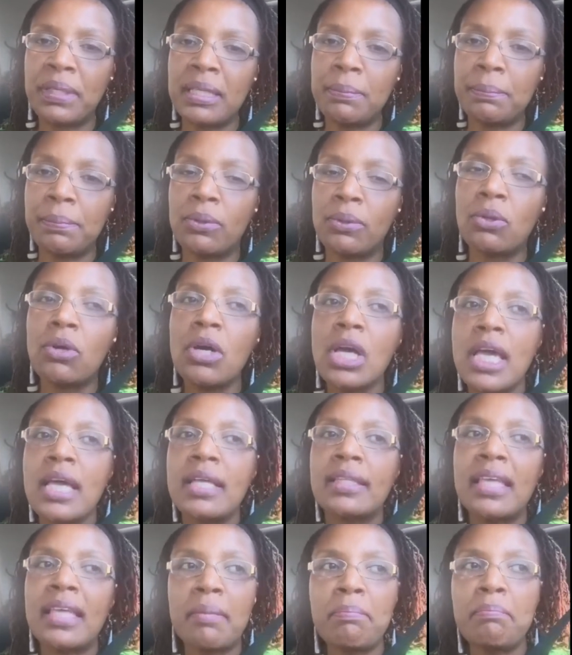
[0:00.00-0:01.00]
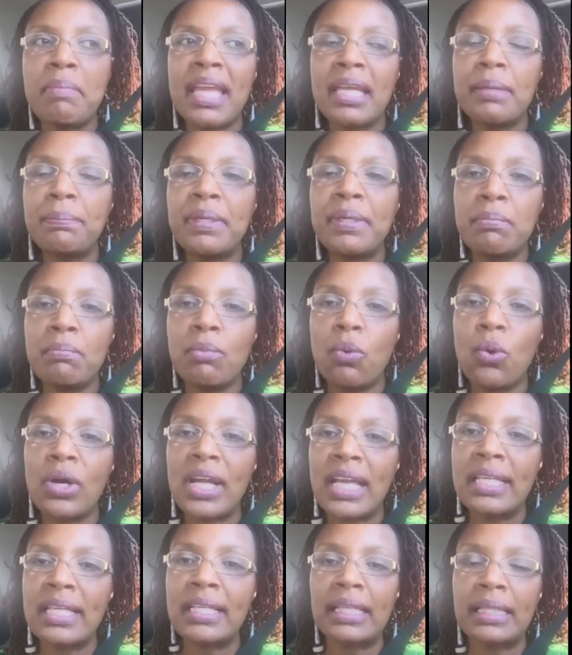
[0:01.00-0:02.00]
people that may be more
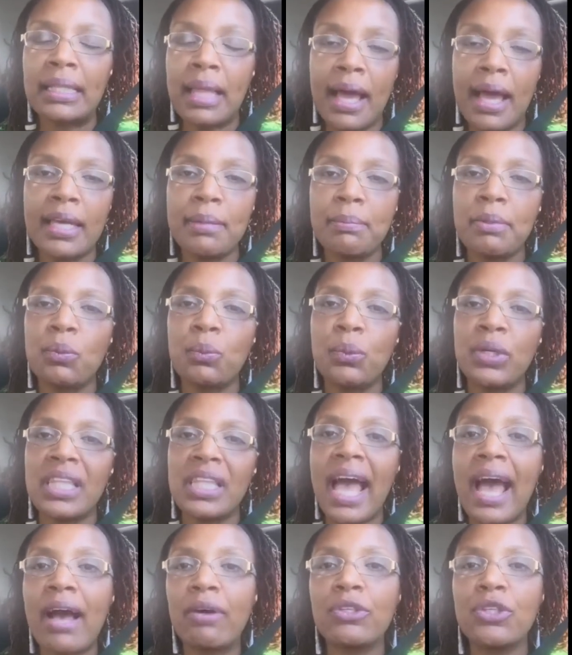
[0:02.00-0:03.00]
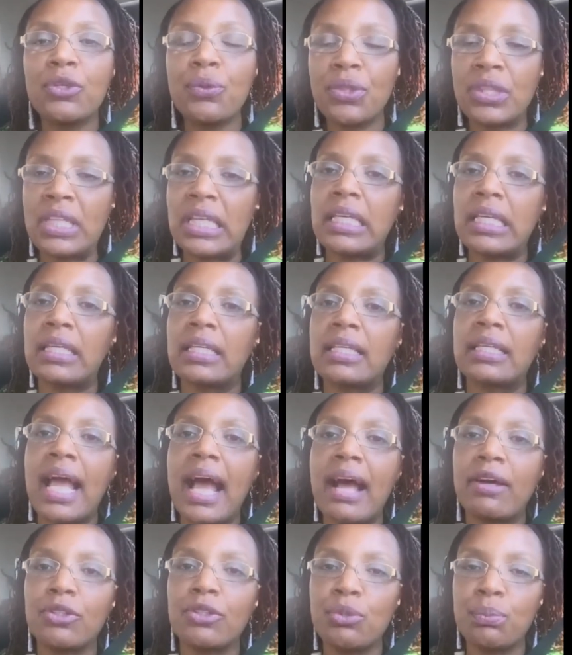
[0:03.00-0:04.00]
in alignment with how you think and
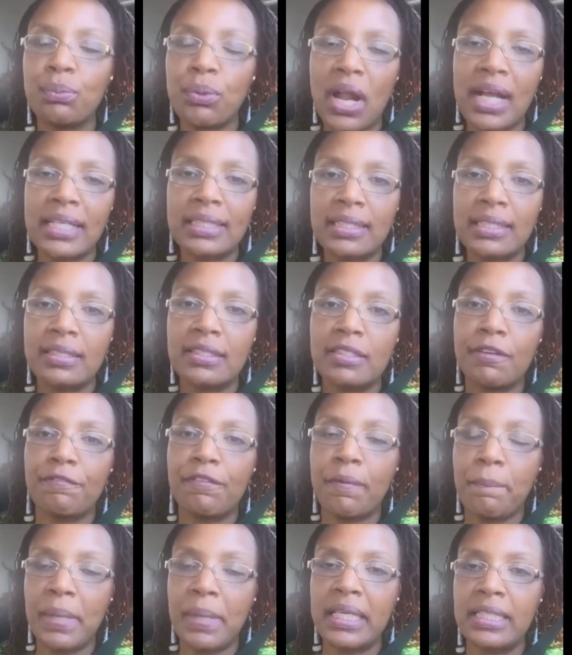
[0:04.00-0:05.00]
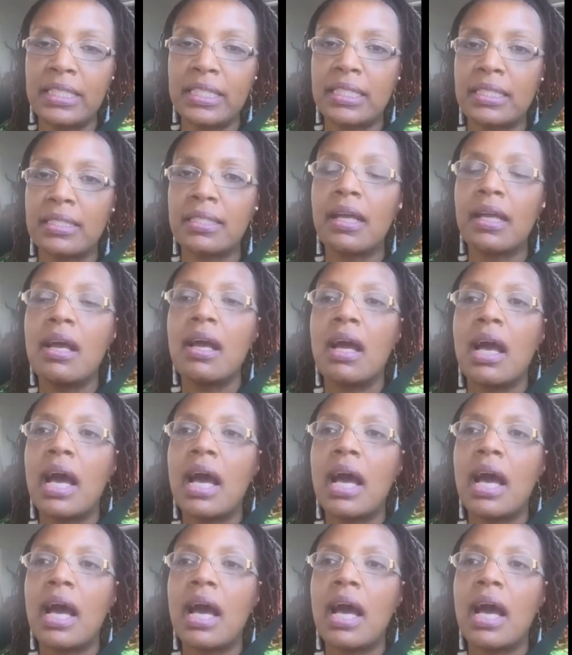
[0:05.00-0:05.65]
how you process information